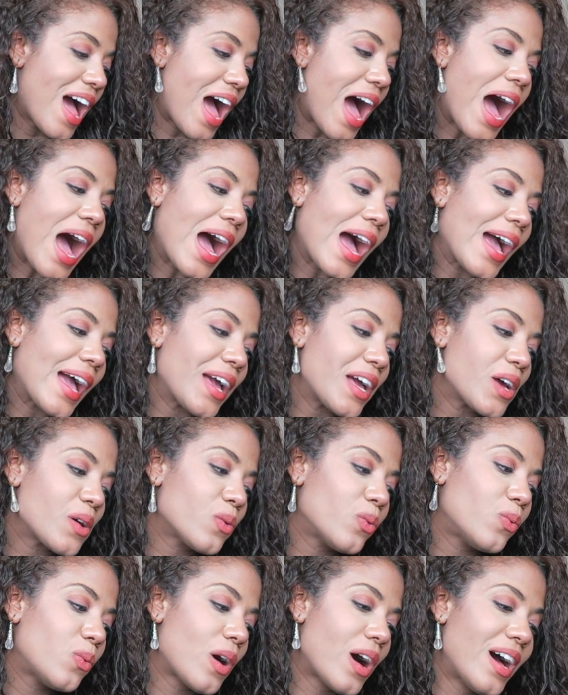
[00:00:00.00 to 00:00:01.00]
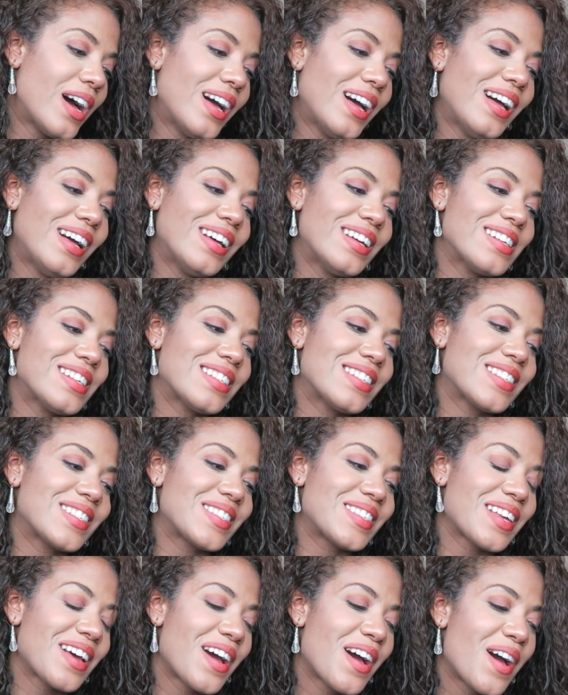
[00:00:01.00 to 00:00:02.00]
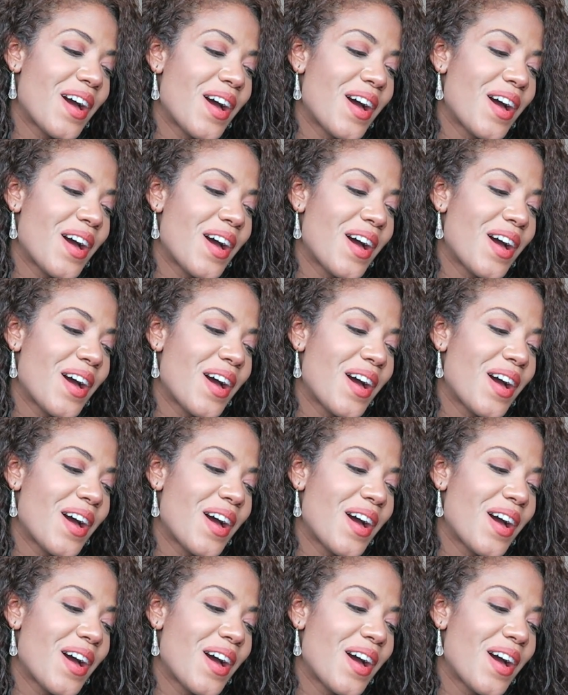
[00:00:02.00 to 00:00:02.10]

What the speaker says: I was,